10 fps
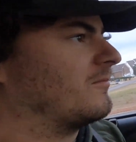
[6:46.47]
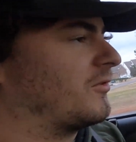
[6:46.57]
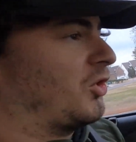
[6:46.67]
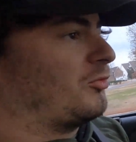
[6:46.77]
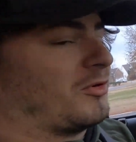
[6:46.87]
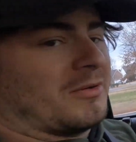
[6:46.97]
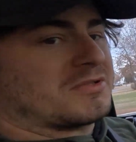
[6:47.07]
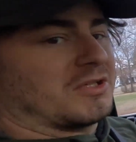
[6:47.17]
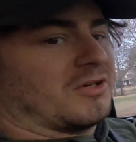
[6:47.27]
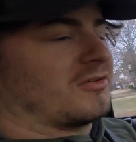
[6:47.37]
Fuel pump's
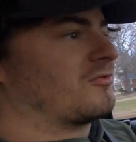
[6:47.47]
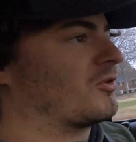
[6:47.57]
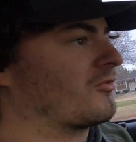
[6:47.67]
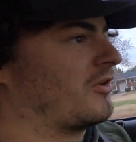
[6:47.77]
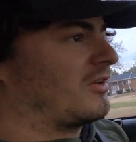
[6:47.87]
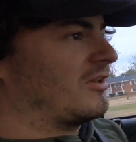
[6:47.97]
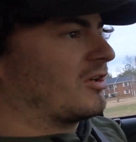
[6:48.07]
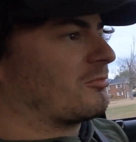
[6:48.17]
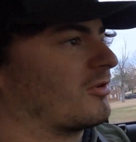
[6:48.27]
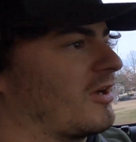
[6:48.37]
good, 450
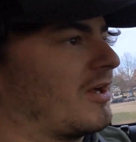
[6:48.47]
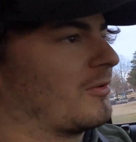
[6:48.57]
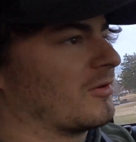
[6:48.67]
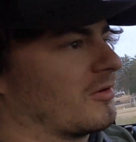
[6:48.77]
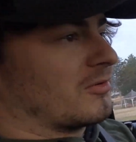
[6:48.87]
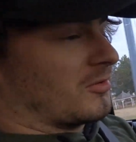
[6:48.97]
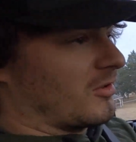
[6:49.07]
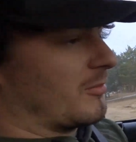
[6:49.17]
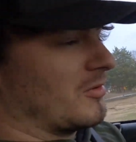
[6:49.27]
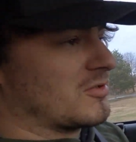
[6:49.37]
liter per hour.
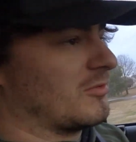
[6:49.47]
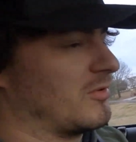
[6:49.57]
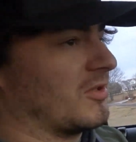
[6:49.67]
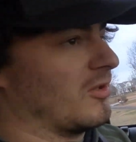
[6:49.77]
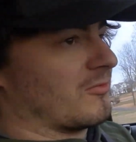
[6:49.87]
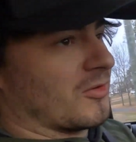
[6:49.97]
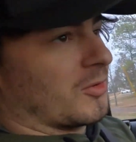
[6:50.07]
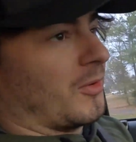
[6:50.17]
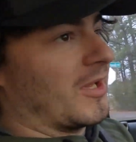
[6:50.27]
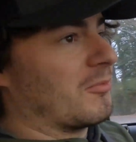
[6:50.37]
Turbo should be good for
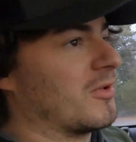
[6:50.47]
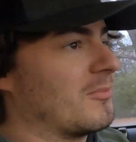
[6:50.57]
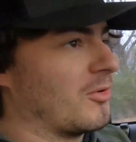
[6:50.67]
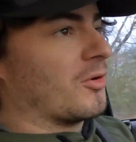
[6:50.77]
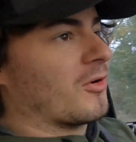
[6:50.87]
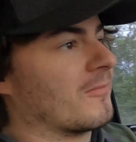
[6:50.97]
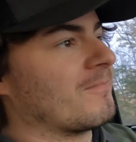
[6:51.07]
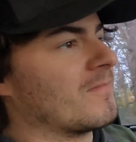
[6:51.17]
quite a bit more.